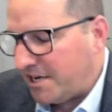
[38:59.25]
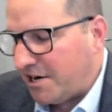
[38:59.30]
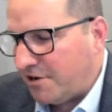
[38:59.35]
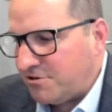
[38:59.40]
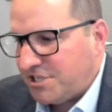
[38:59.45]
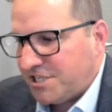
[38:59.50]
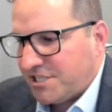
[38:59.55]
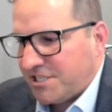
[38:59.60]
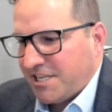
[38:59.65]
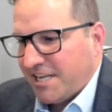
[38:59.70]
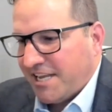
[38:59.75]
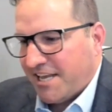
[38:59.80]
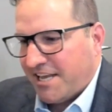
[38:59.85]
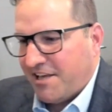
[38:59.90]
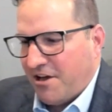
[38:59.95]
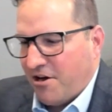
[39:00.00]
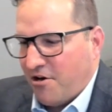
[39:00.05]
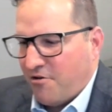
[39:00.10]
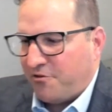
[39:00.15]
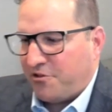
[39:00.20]
just
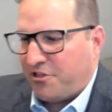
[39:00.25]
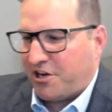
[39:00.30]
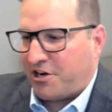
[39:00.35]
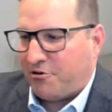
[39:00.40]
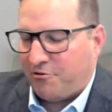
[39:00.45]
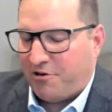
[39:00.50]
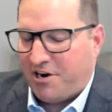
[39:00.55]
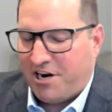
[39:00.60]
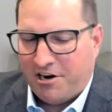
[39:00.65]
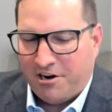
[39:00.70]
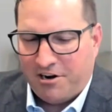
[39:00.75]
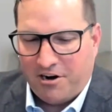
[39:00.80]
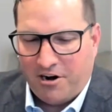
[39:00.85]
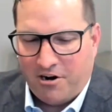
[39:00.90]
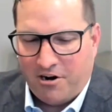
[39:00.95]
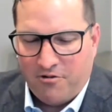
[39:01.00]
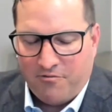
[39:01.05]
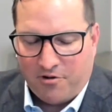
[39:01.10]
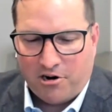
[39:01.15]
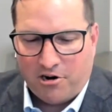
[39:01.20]
over
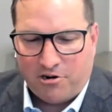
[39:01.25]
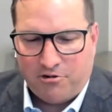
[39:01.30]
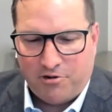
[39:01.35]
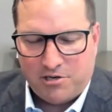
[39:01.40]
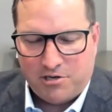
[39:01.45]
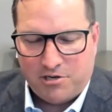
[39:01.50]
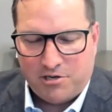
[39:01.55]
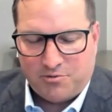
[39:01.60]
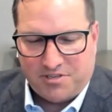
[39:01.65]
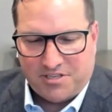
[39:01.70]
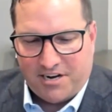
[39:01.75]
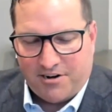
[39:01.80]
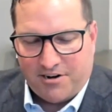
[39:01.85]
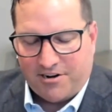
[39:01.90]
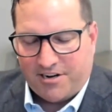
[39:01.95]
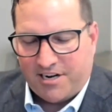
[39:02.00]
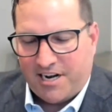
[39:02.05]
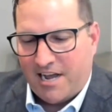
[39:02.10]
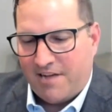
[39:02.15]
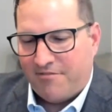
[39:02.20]
our careers,
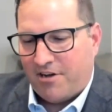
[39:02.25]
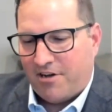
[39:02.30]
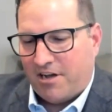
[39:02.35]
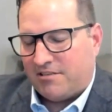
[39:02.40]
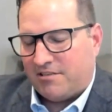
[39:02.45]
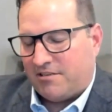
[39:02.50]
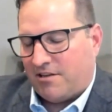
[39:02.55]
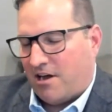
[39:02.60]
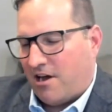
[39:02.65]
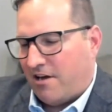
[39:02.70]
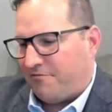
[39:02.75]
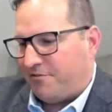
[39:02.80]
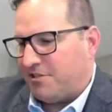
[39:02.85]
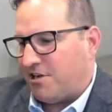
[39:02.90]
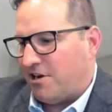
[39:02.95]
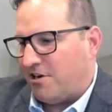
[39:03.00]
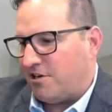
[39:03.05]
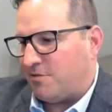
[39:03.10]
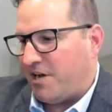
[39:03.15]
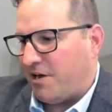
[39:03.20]
Darrick and I have often
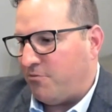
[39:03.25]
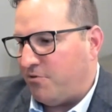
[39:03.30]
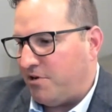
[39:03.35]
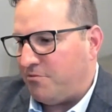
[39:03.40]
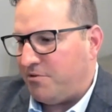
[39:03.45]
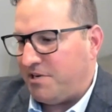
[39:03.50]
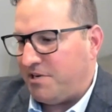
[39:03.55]
talked about what do